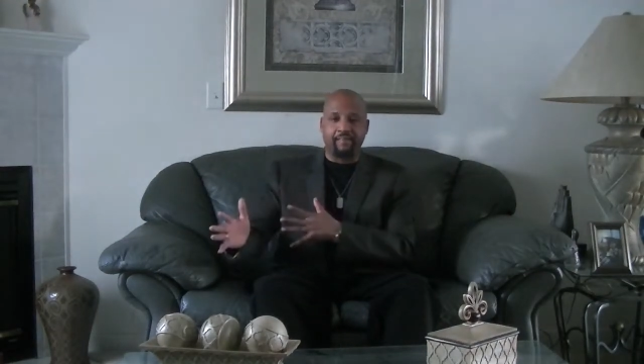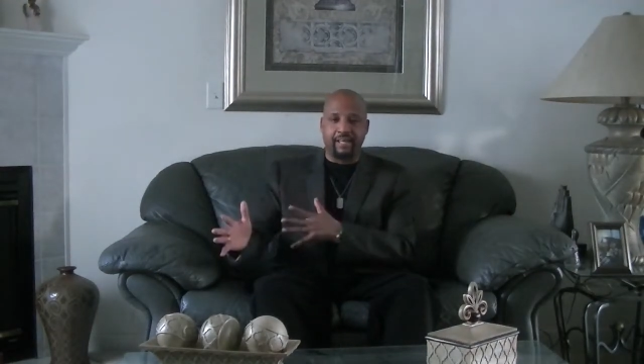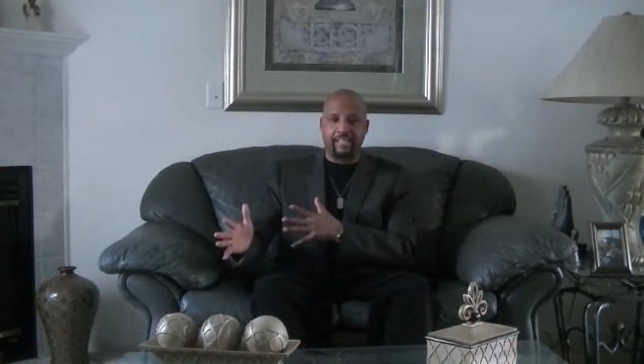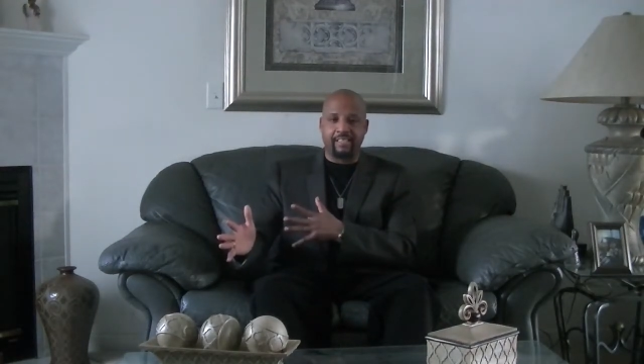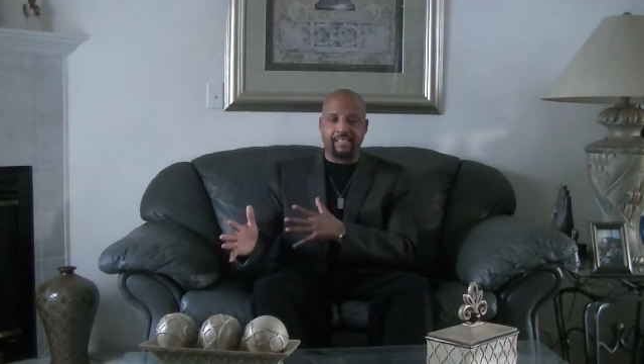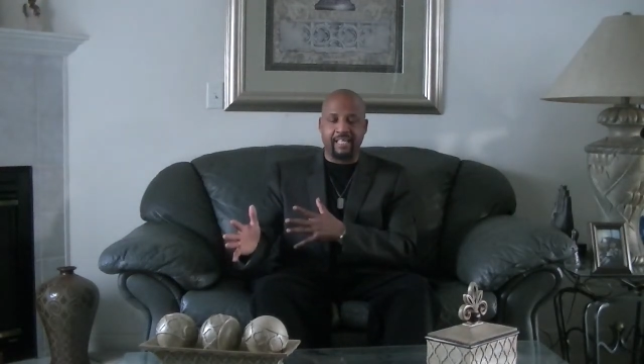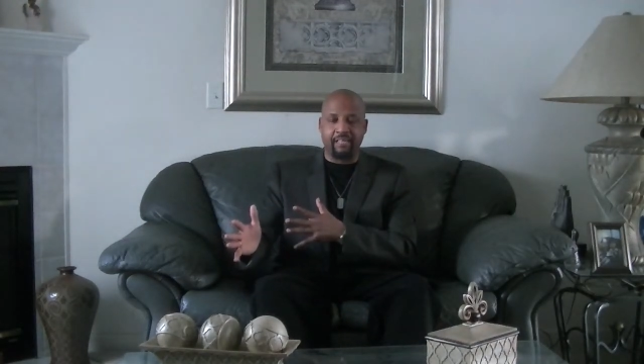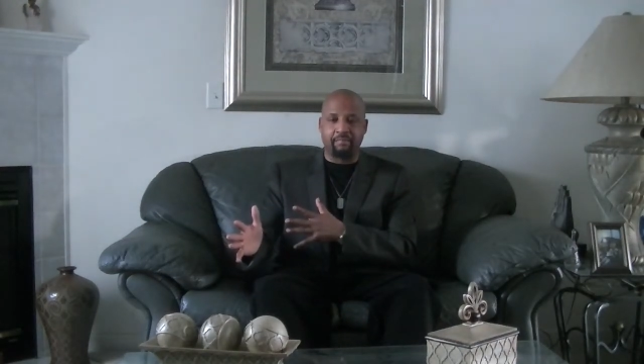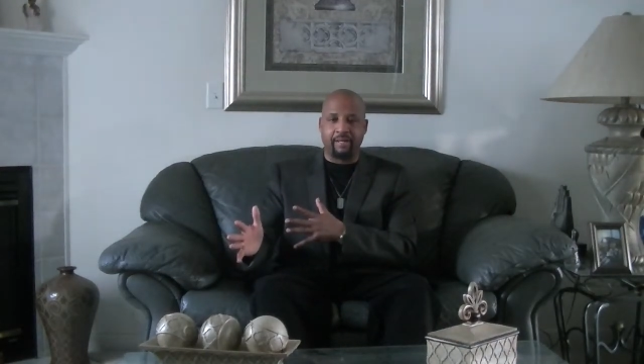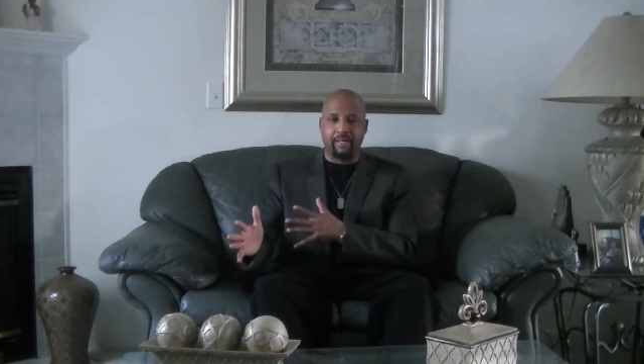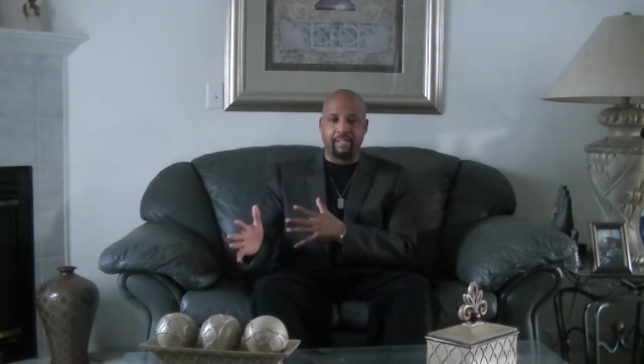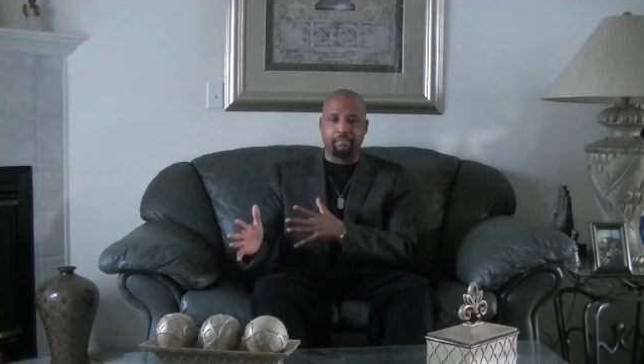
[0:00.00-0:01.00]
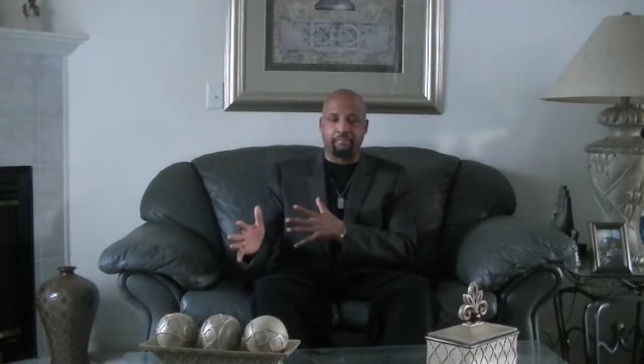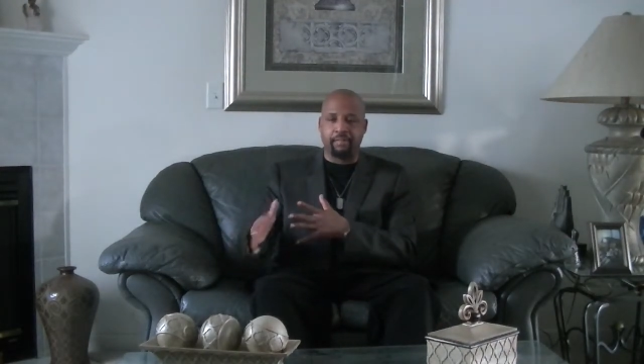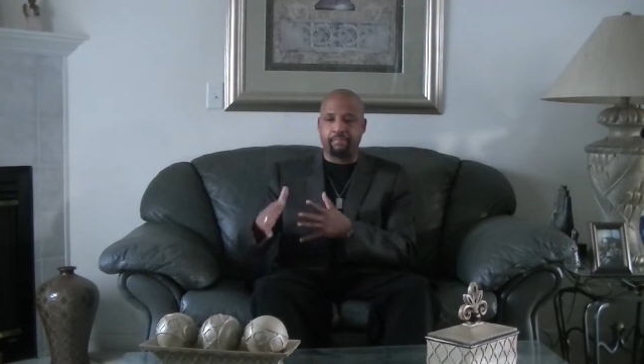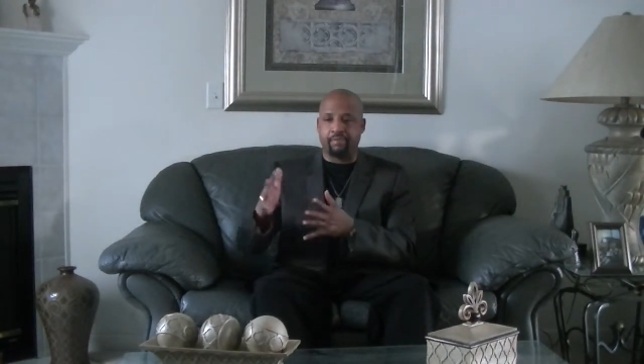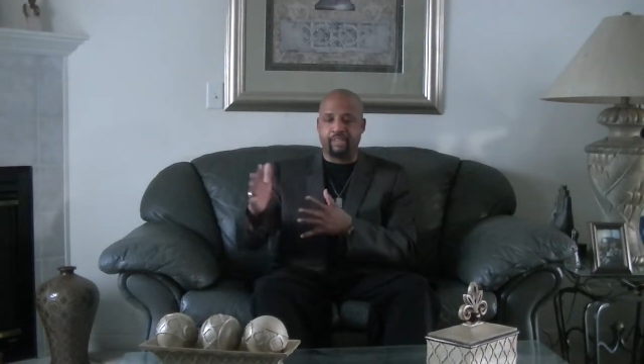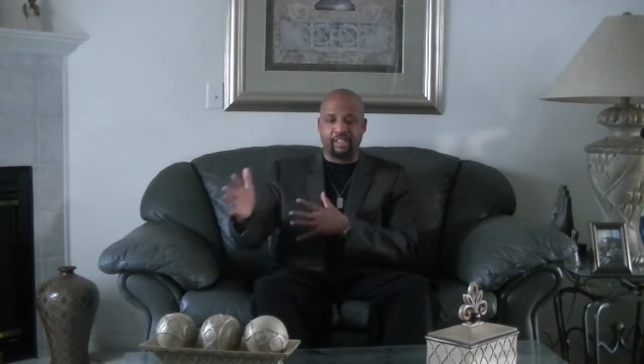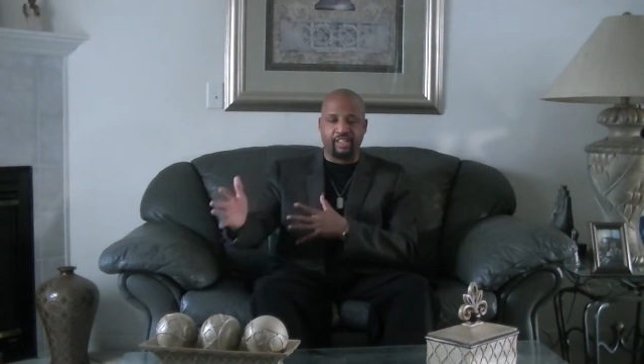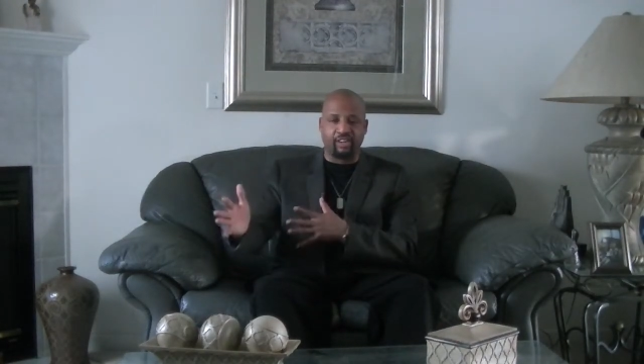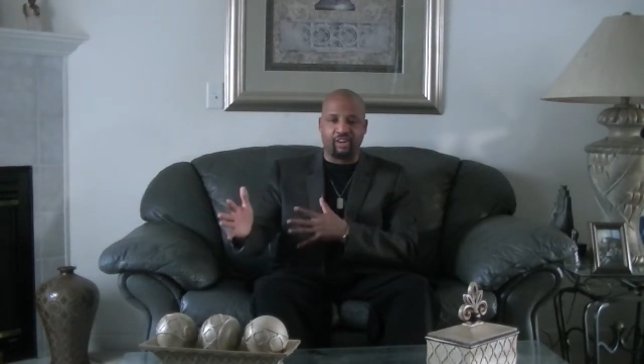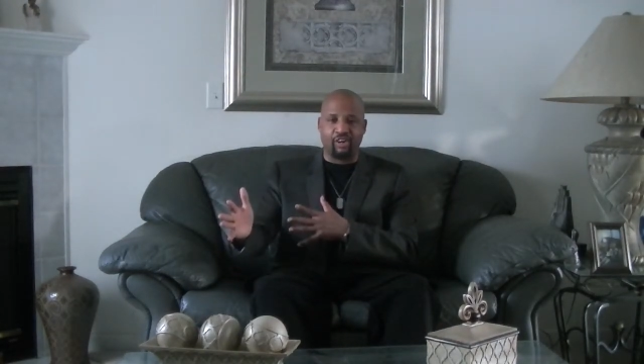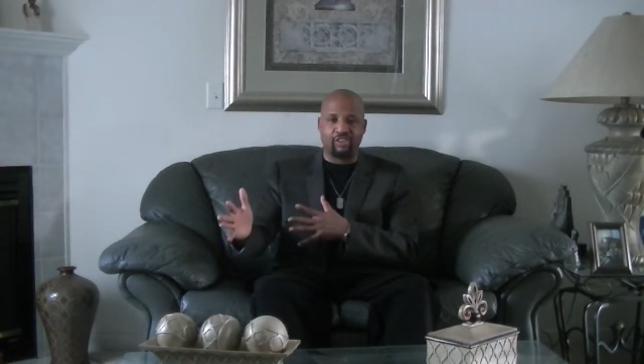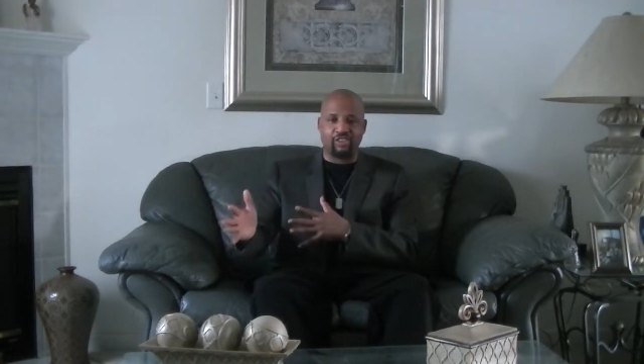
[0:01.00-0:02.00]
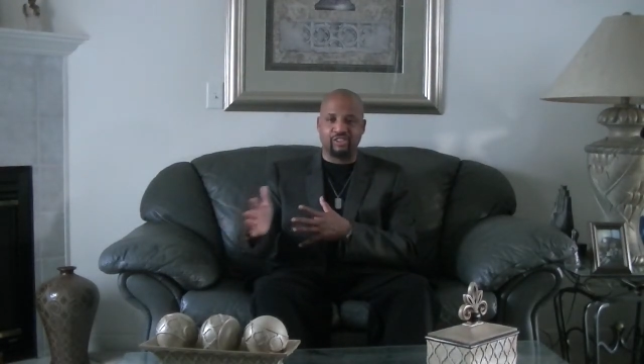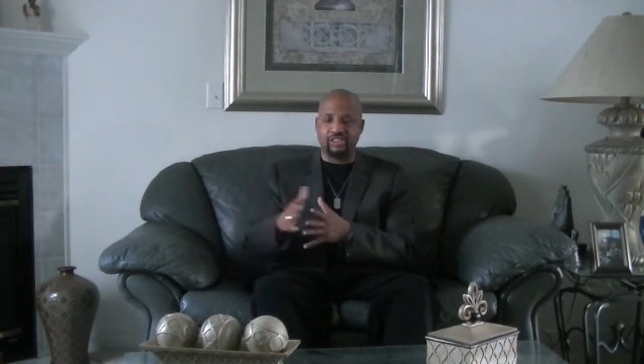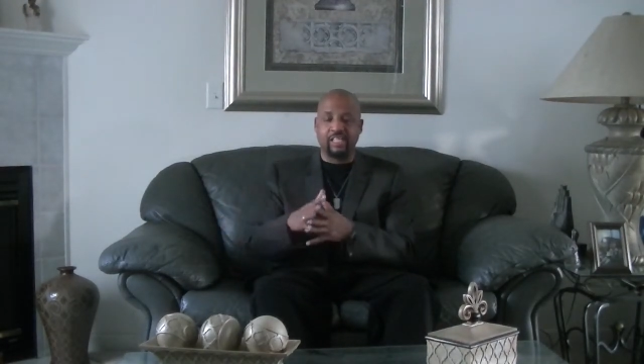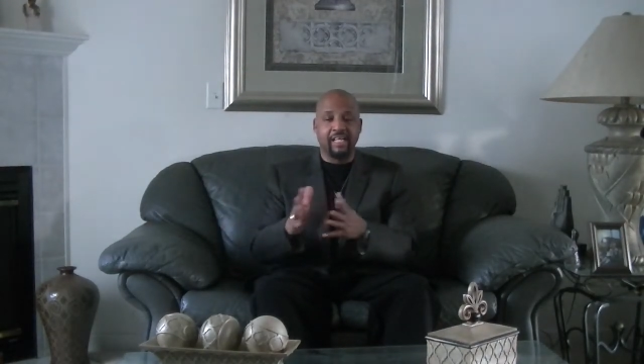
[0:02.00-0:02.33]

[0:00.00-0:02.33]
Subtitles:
validated by other people and other cultures,